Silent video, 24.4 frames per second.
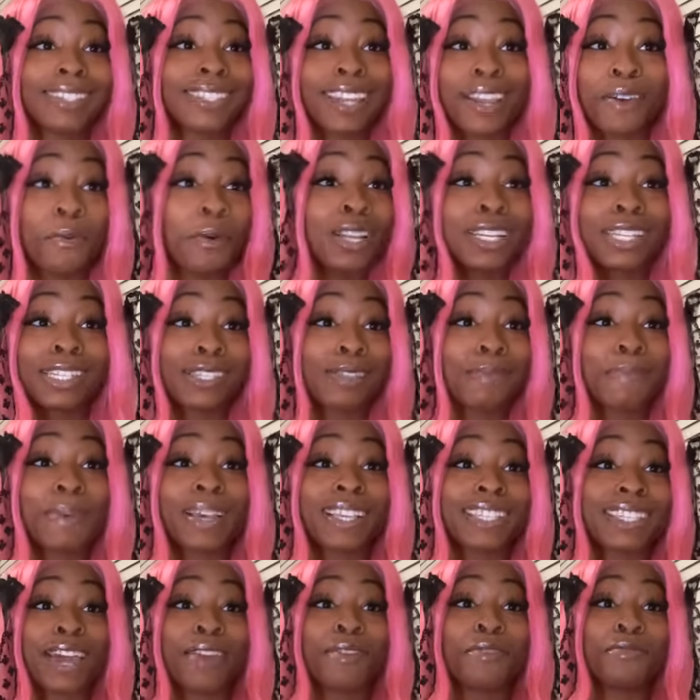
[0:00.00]
And that wasn't just the
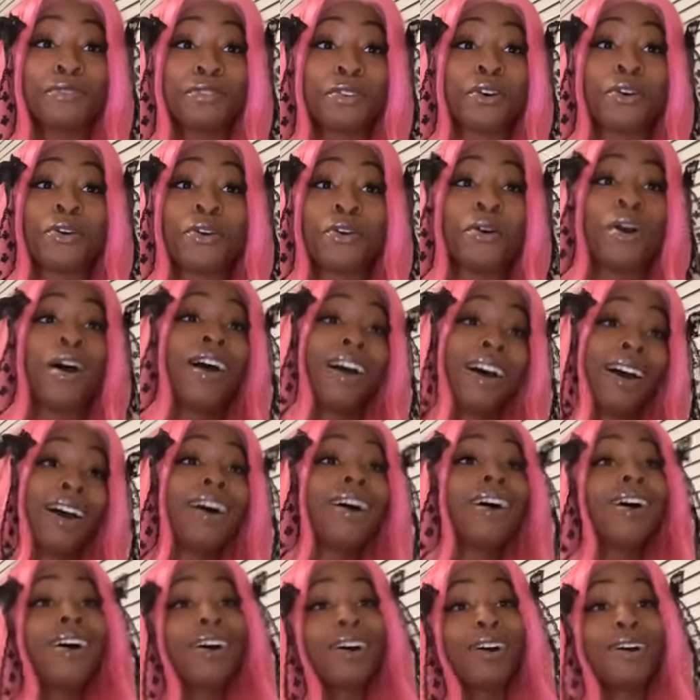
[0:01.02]
best night of, you know,
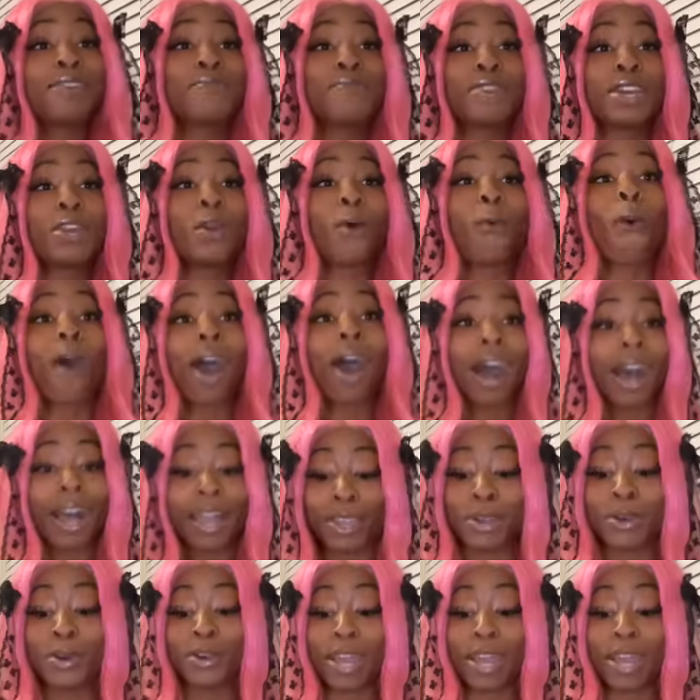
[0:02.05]
of in a while.